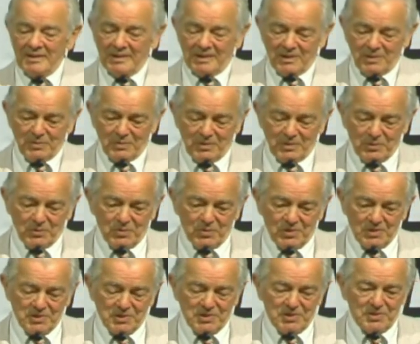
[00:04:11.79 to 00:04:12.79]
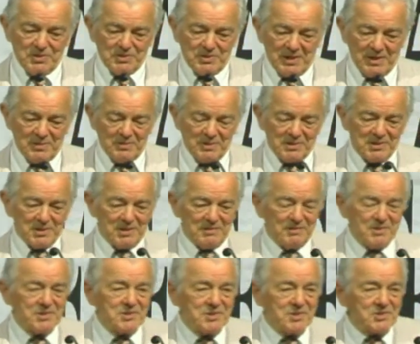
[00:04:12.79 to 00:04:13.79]
in World War II, I went to the
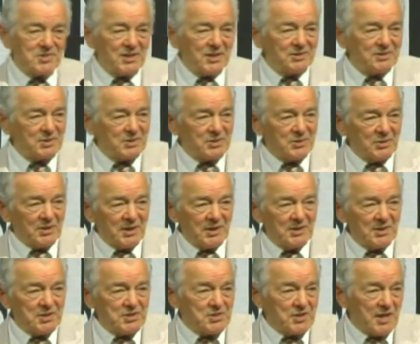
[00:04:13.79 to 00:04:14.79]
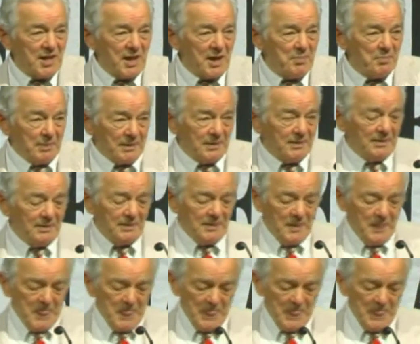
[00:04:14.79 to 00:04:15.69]
University of South Dakota on the GI Bill,